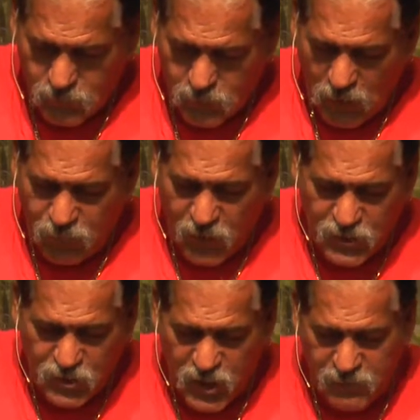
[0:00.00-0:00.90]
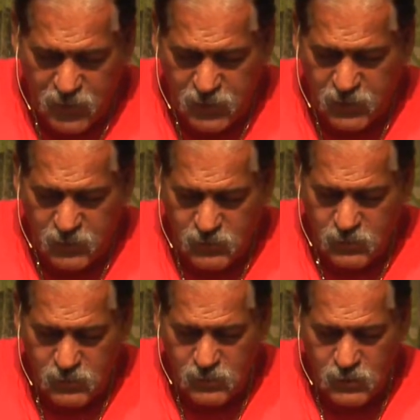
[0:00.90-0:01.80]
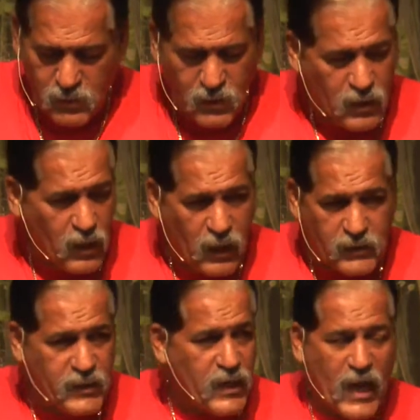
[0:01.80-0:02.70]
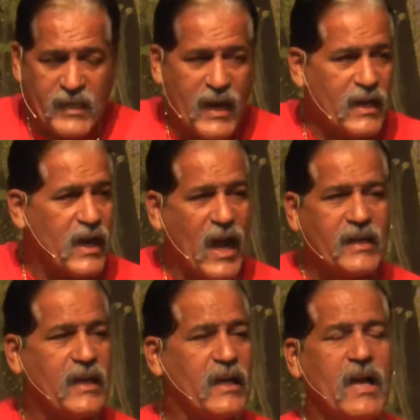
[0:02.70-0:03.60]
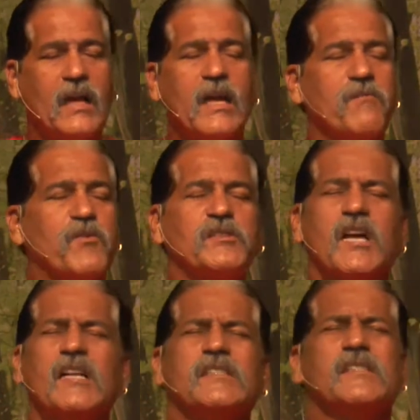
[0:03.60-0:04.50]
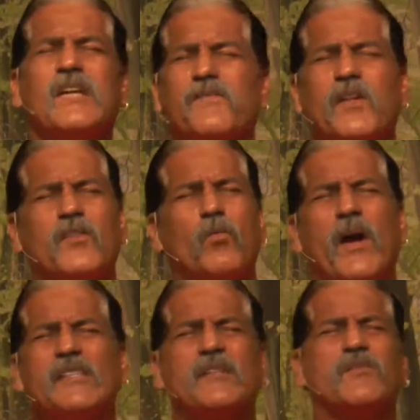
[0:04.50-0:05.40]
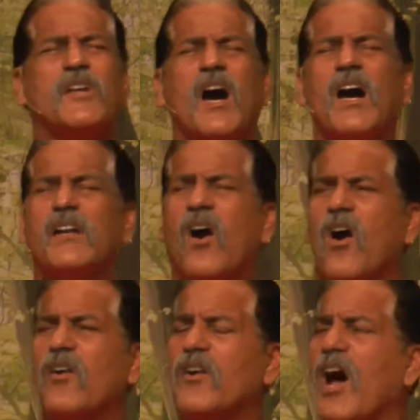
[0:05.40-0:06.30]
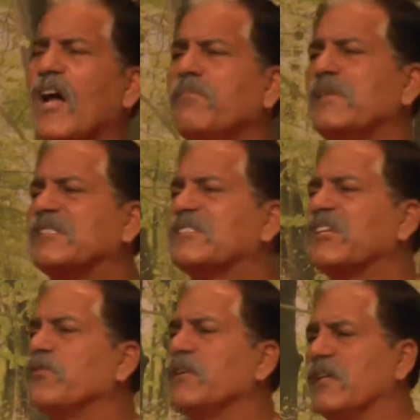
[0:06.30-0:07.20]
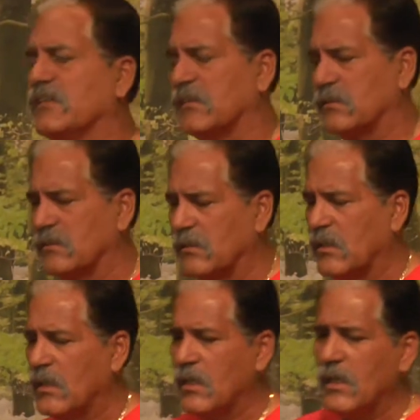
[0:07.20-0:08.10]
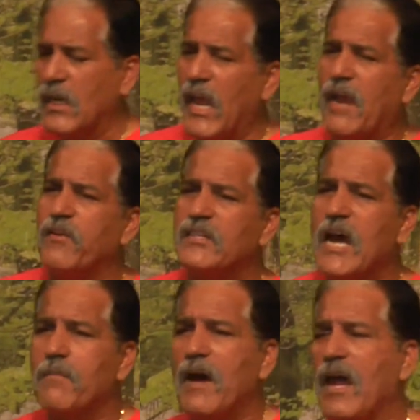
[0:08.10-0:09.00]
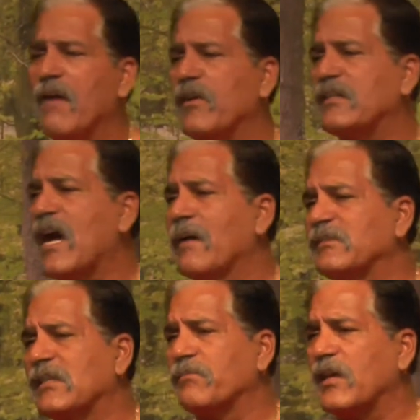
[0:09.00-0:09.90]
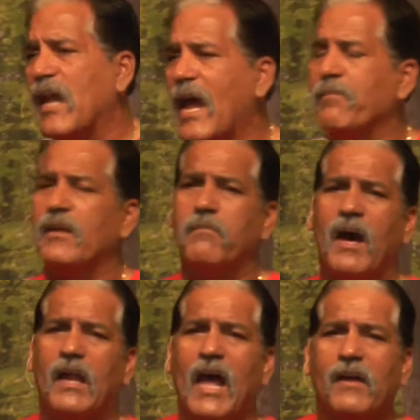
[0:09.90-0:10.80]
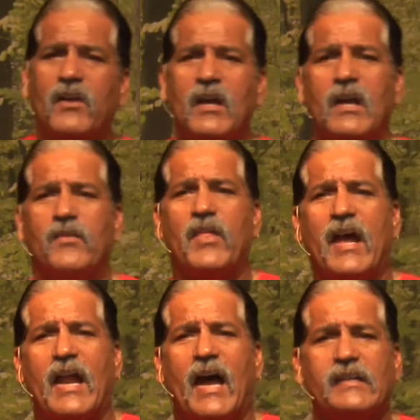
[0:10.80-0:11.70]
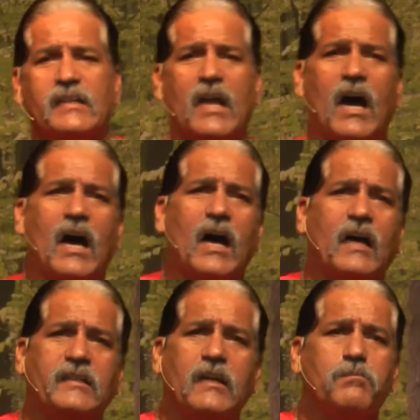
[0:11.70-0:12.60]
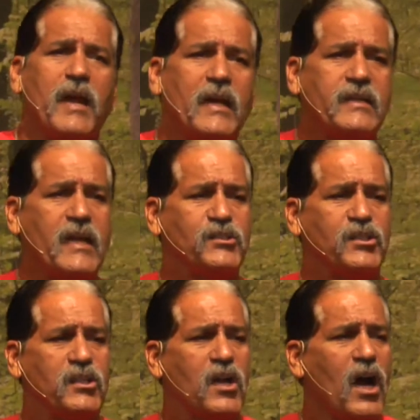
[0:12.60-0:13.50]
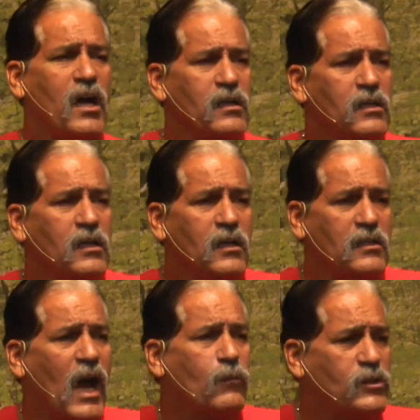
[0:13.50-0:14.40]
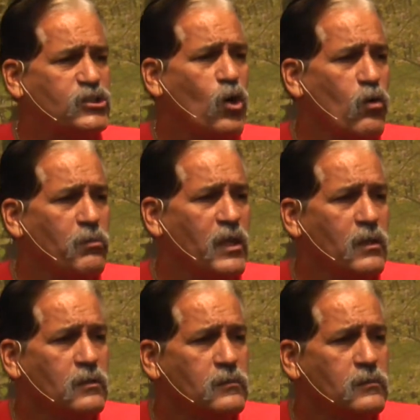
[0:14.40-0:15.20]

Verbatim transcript: Ephesians chapter 2. Again, I, can't, I cannot emphasize enough that the ways of God are not mysterious. Every time, I, every time something happened in my life that I, uh, I didn't pay attention to God, God was showing me,